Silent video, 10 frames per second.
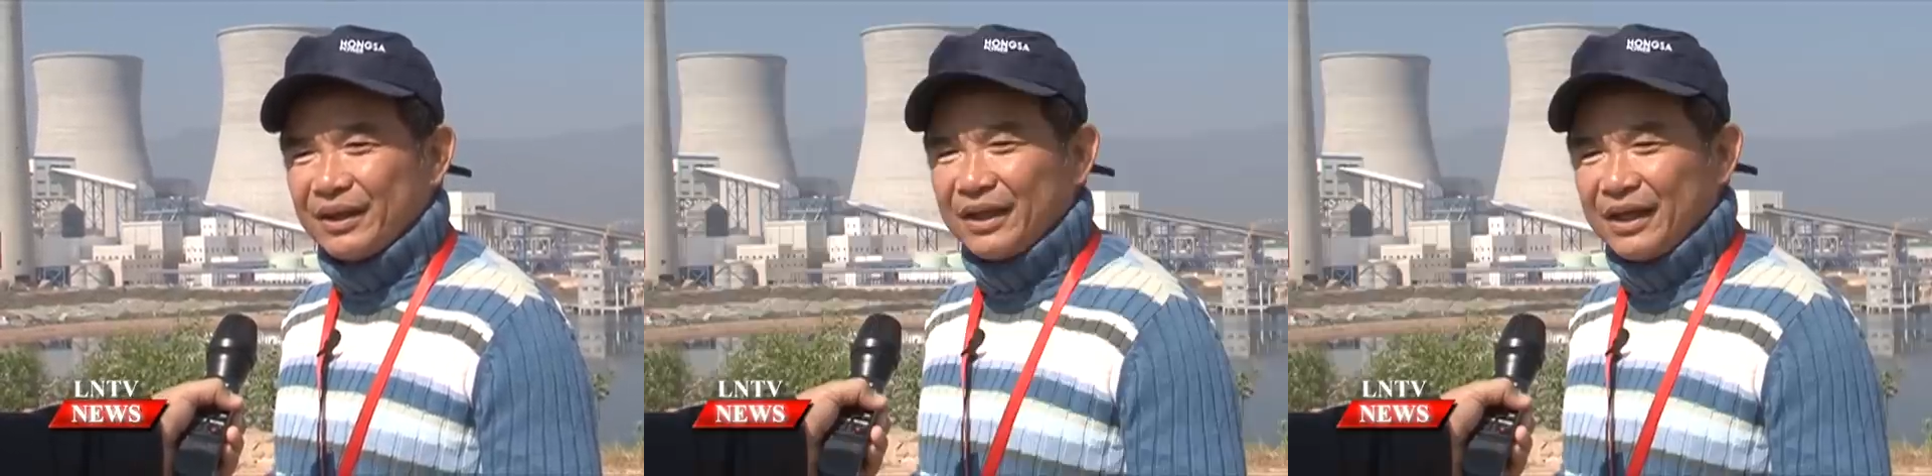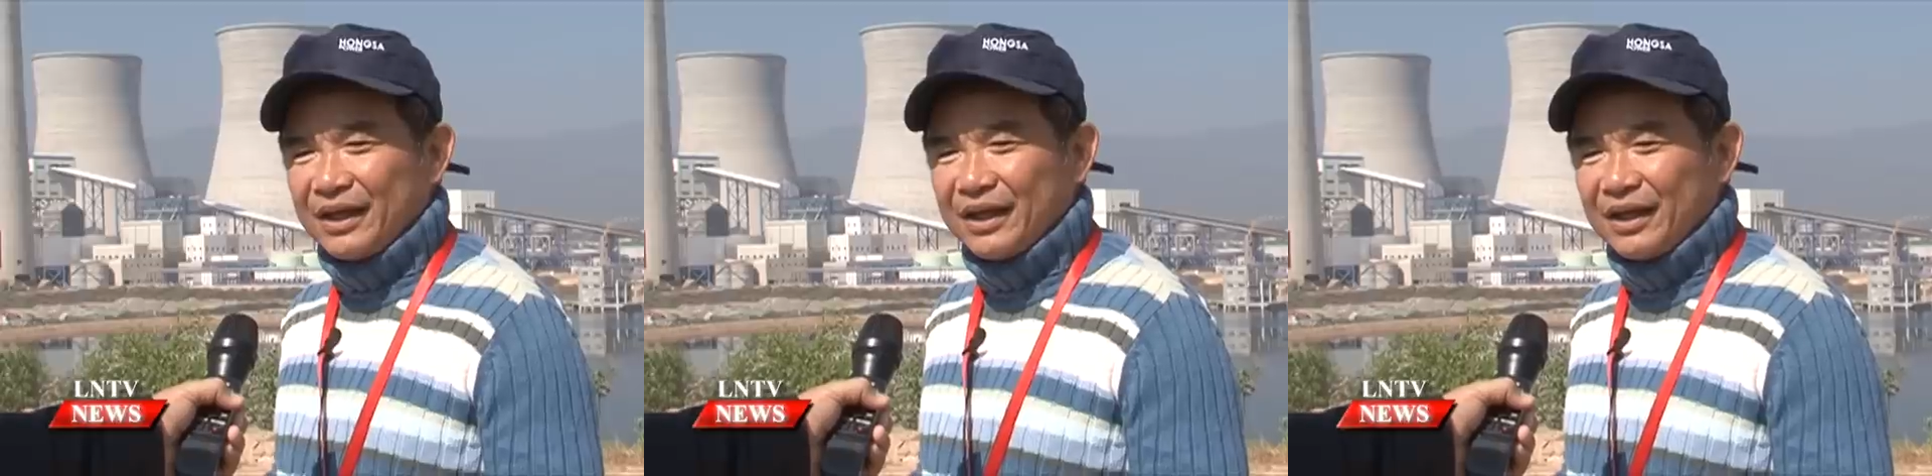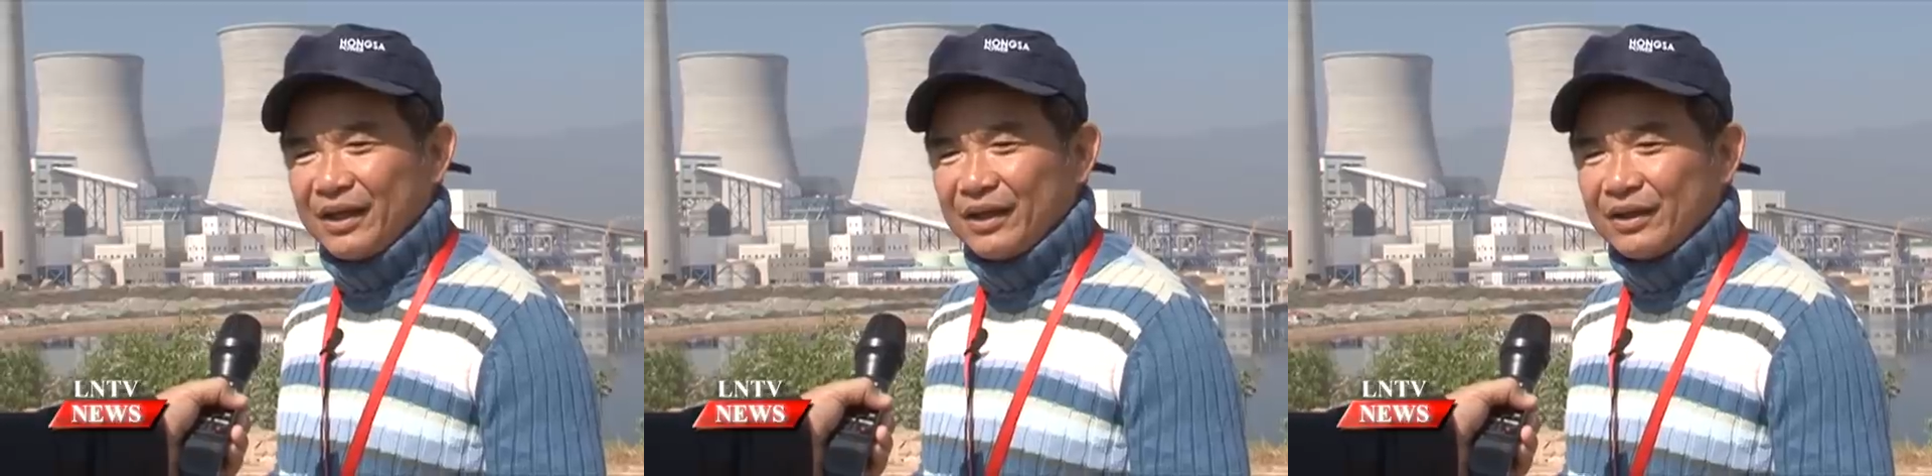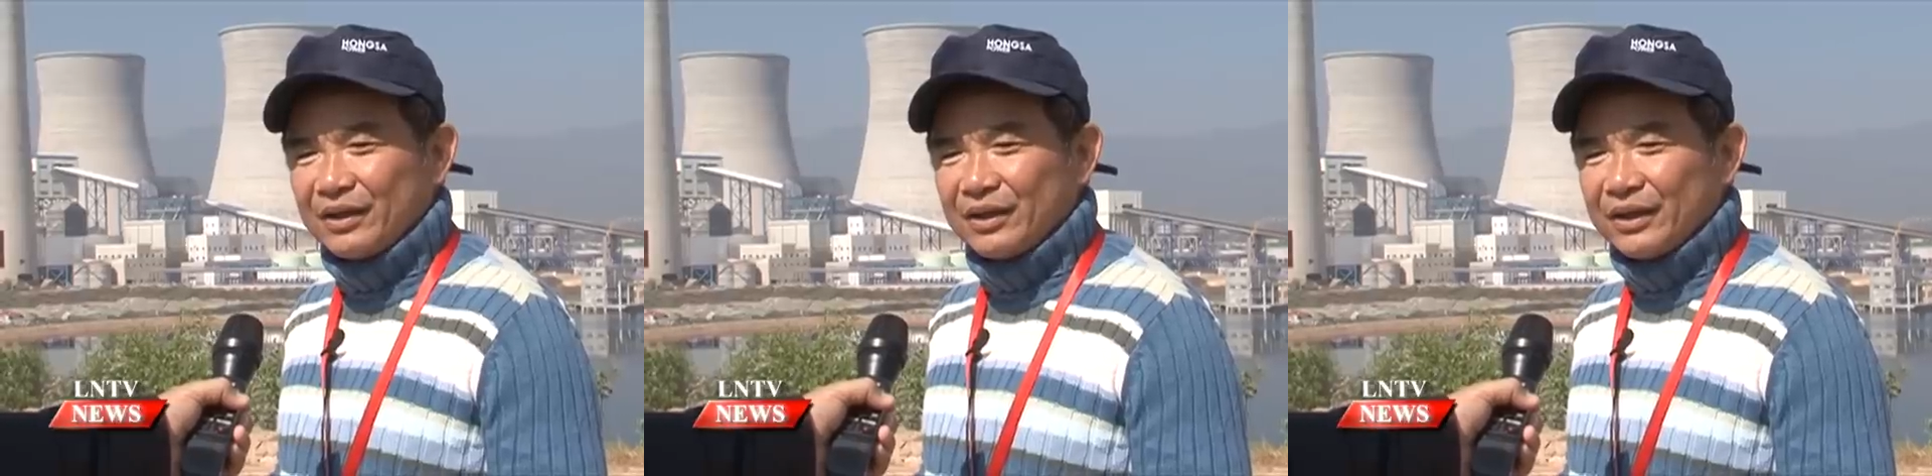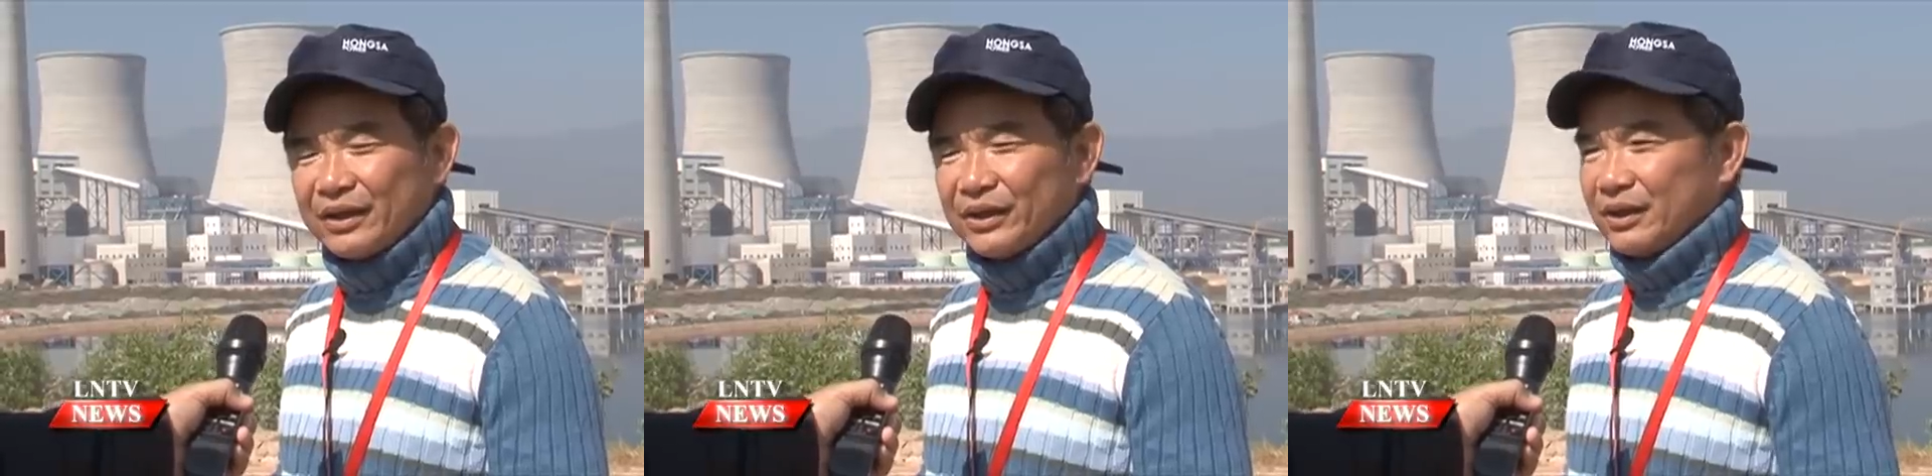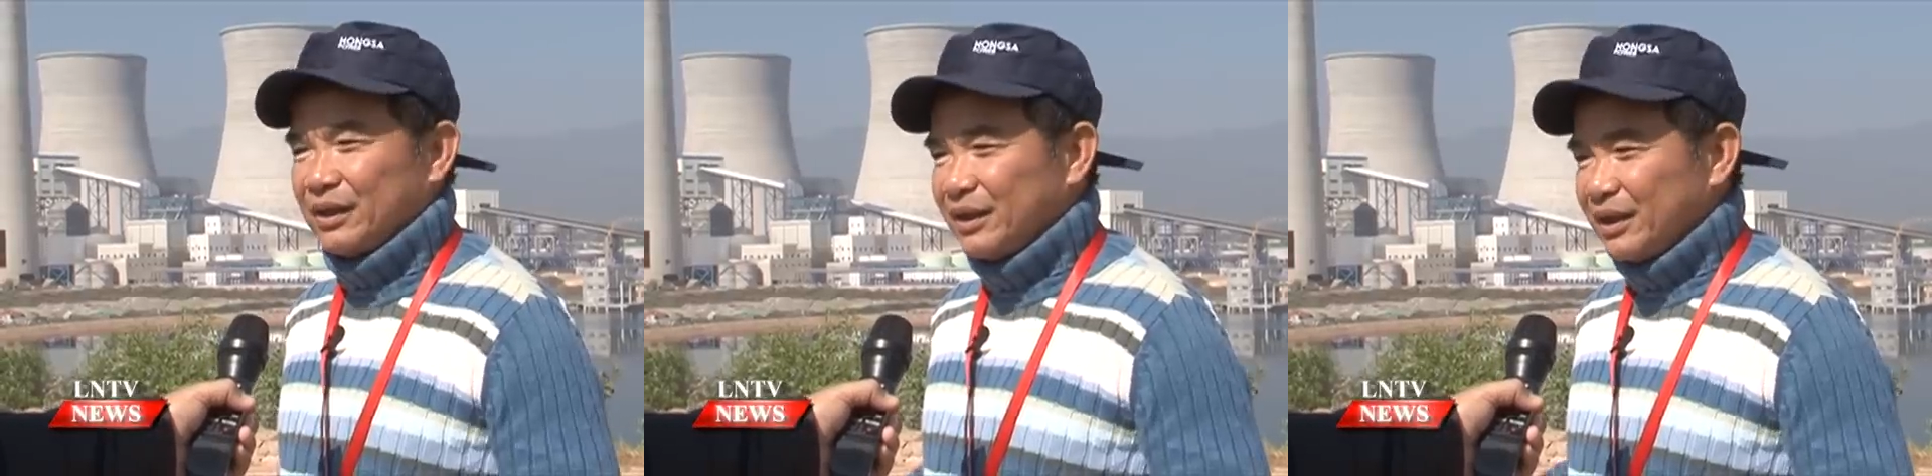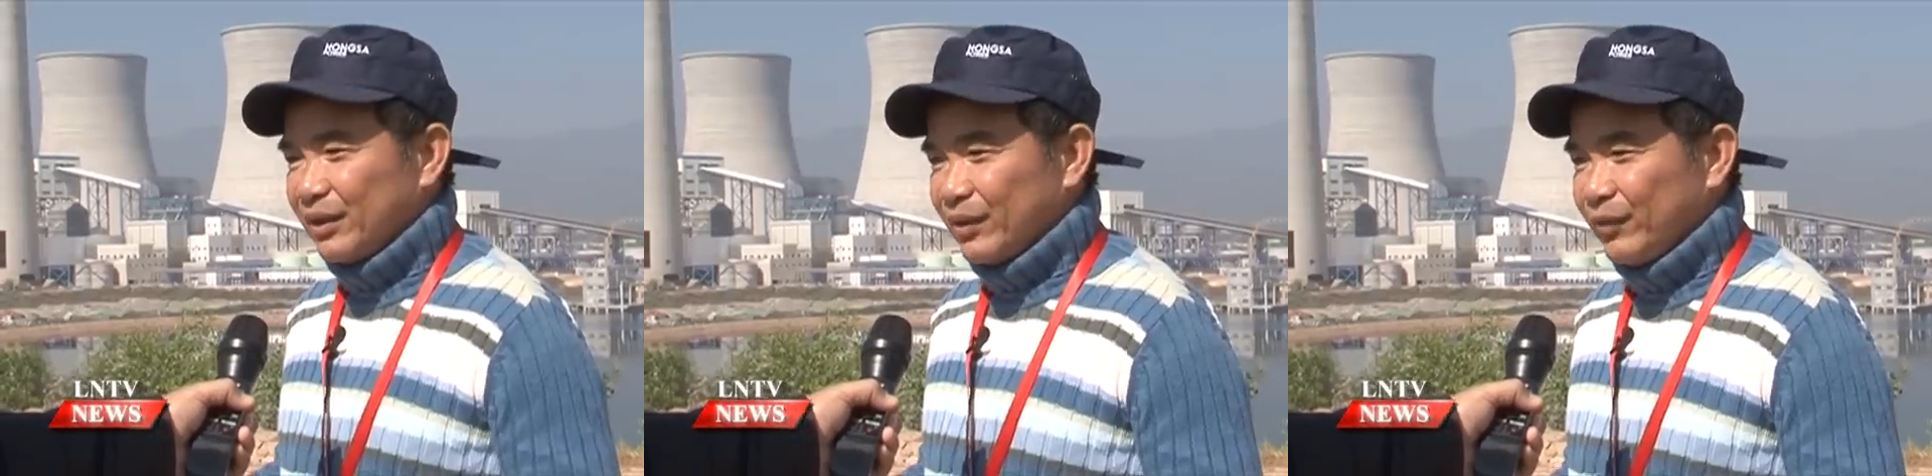uh,
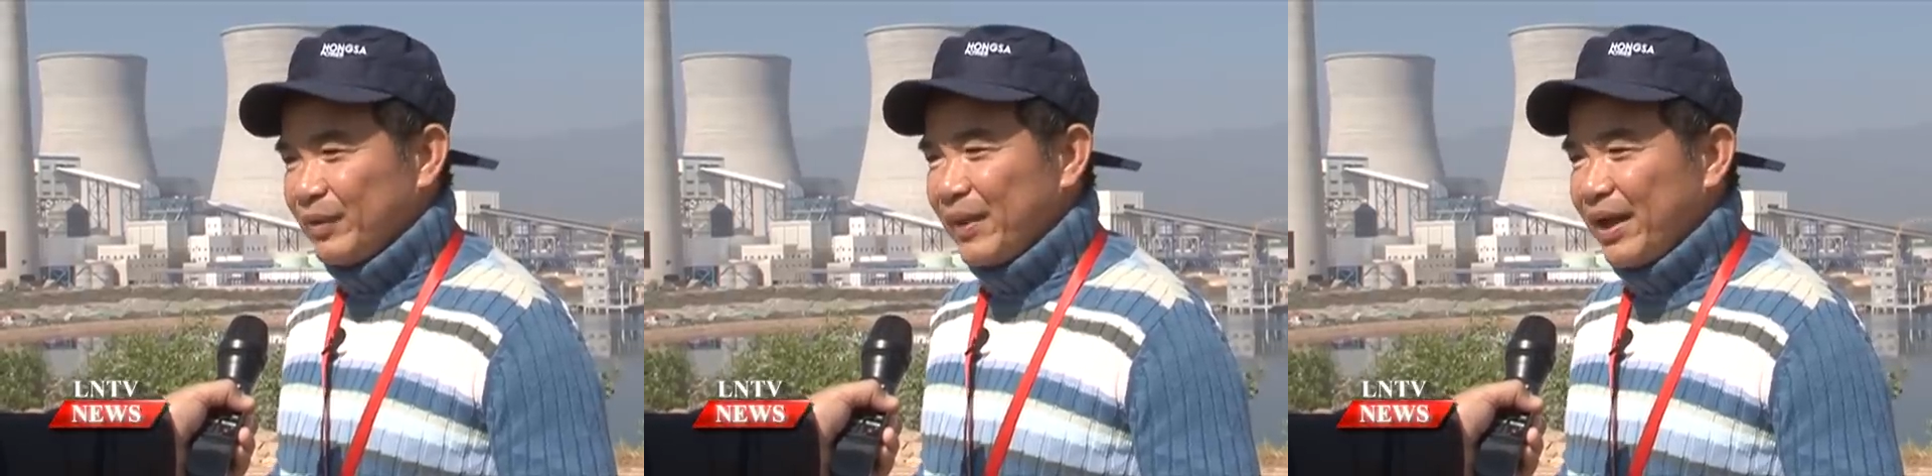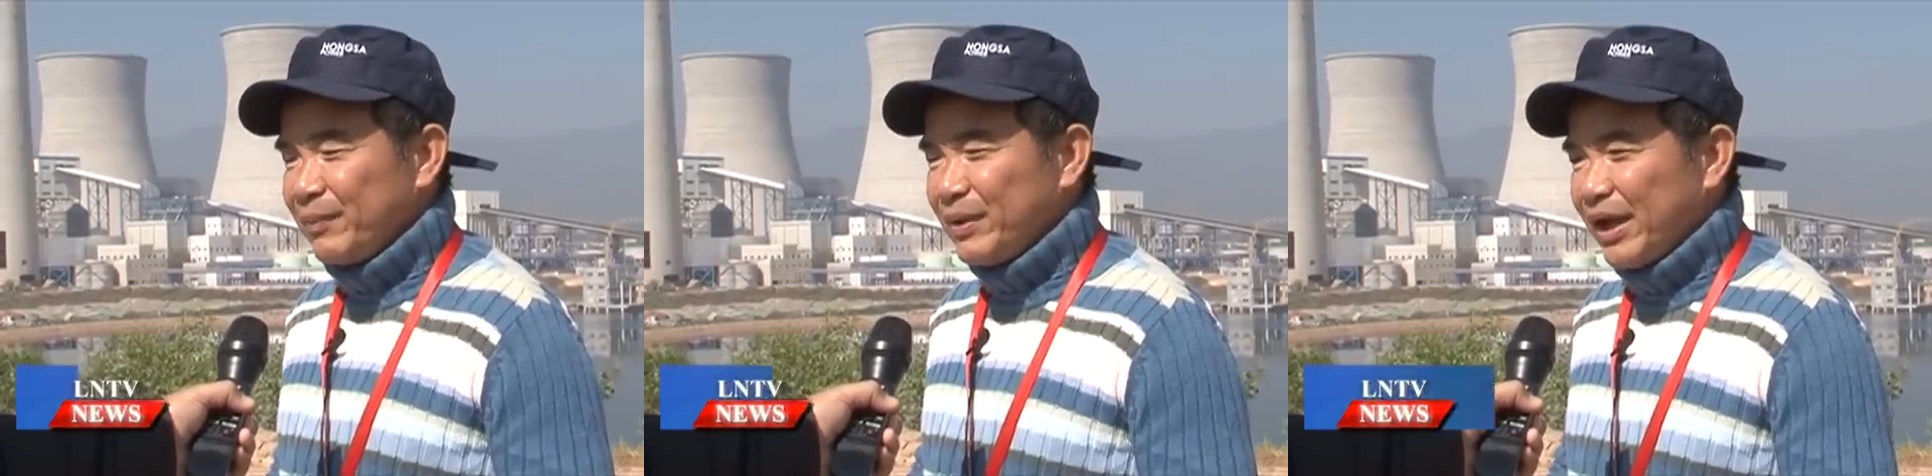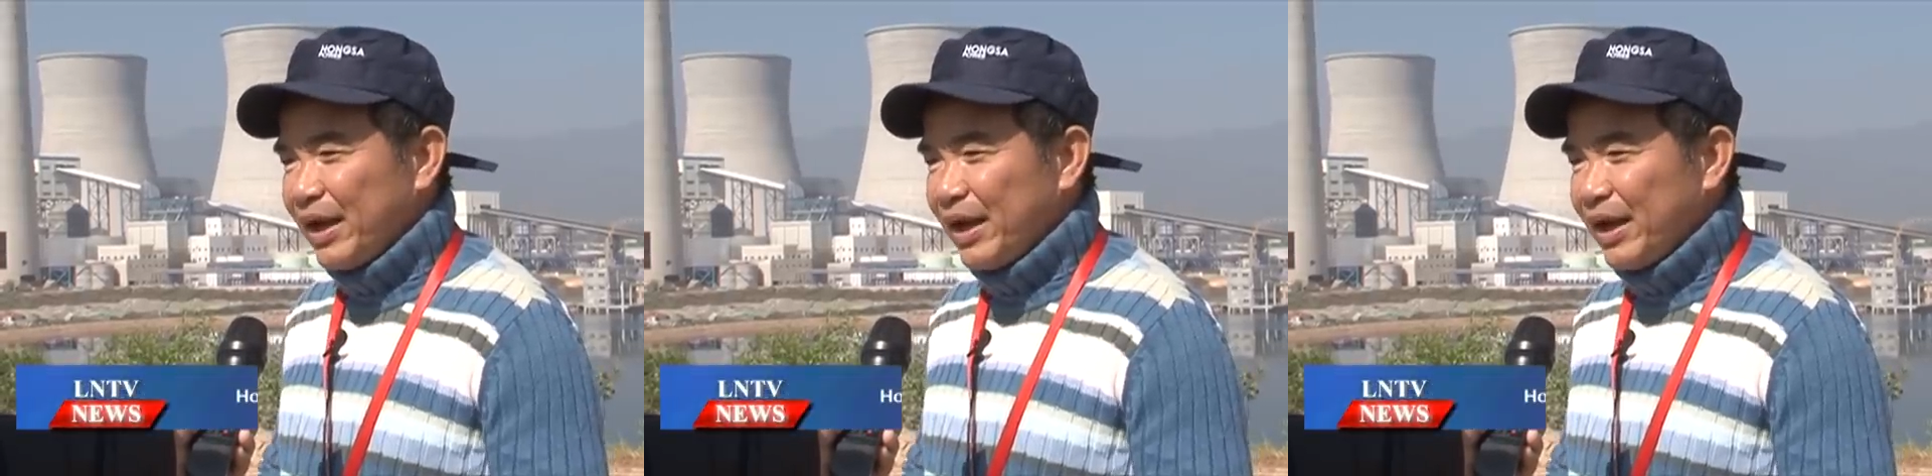we may be